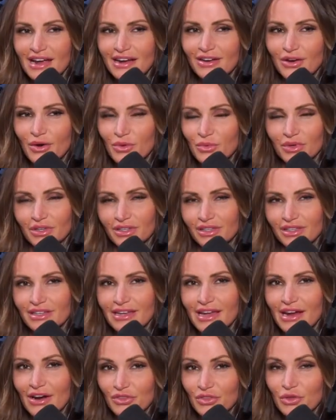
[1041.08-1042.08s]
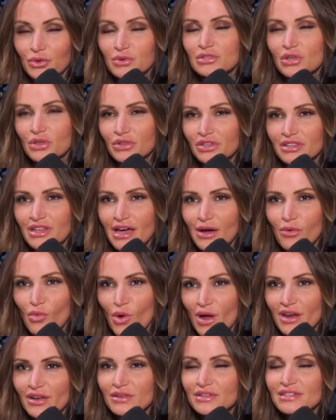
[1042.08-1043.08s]
I don't really care. There was only that
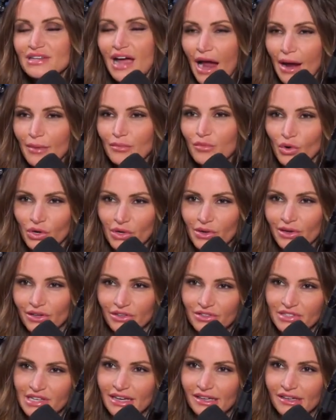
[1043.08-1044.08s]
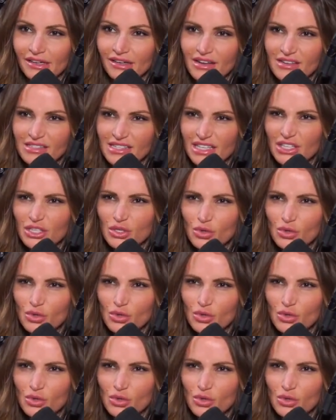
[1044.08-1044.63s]
one time where you entertained it, and I was like,